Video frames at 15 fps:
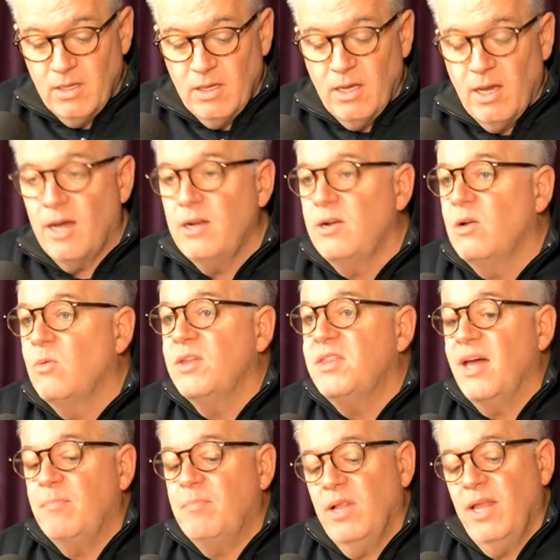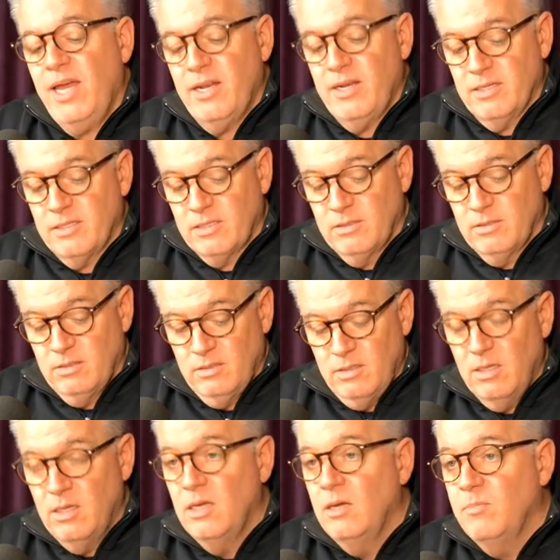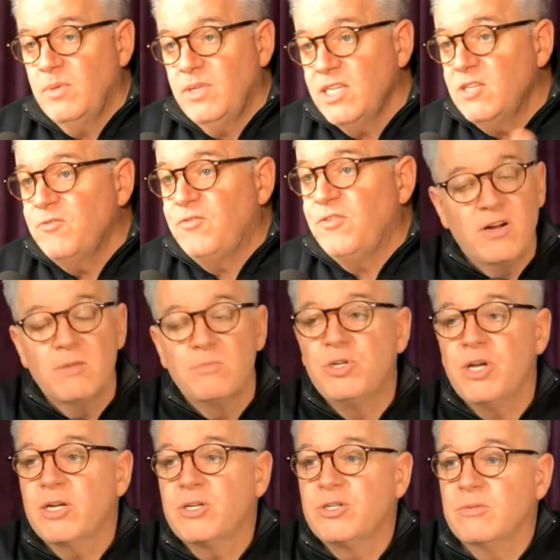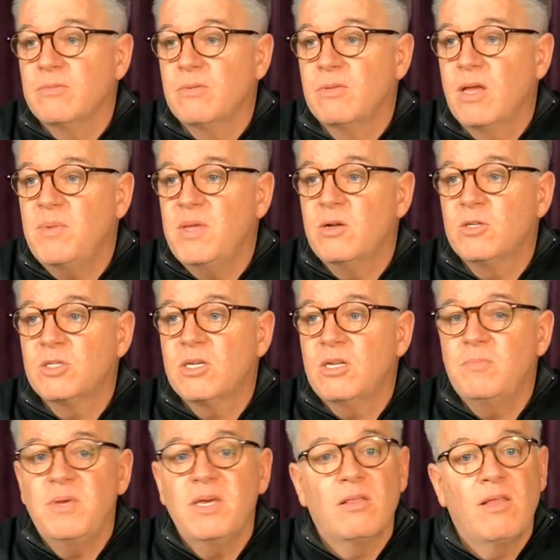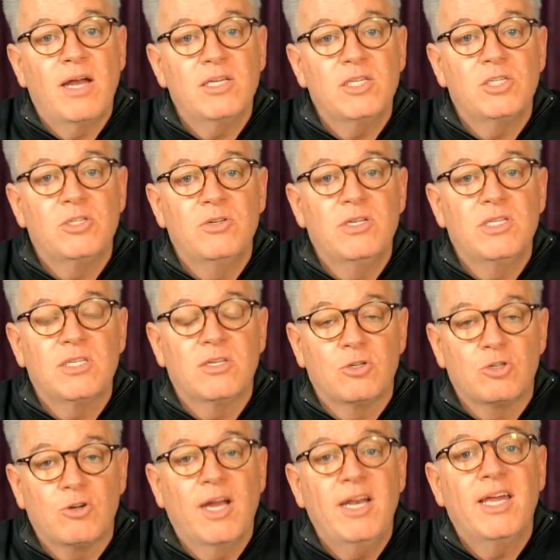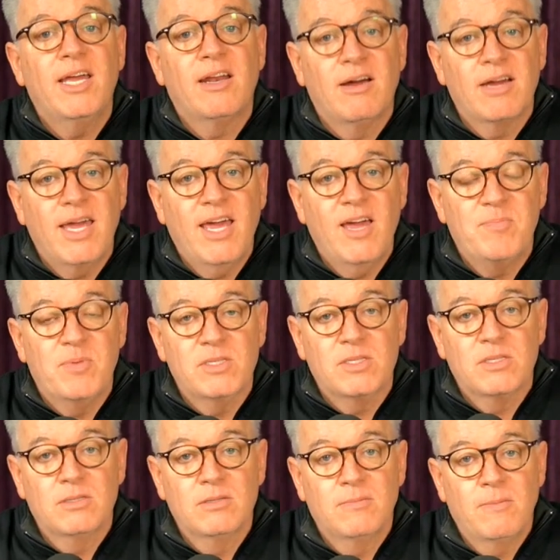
I don't know what that plan is. But that's a fair objection. I mean, there's going to be a lot of students that are trying to get on campus,